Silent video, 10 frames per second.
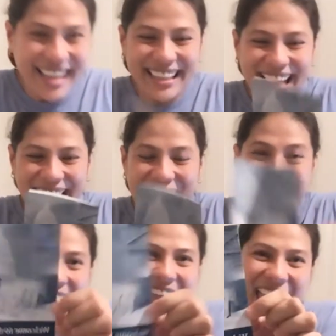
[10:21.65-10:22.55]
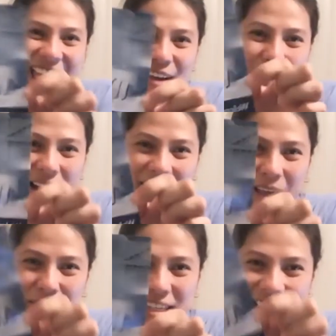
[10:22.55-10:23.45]
Ta-da-ing!
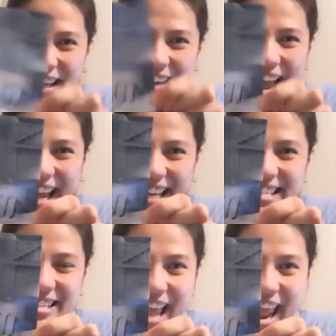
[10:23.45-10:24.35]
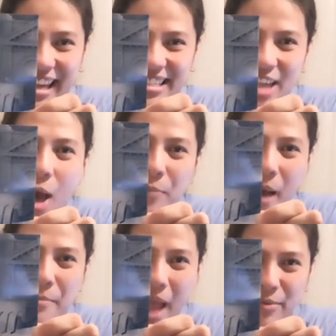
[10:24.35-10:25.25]
Welcome to the United States of
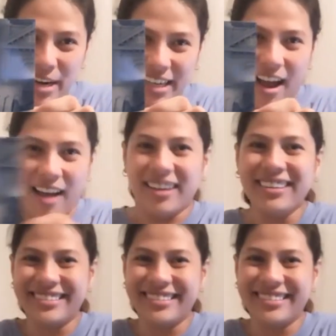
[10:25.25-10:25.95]
America!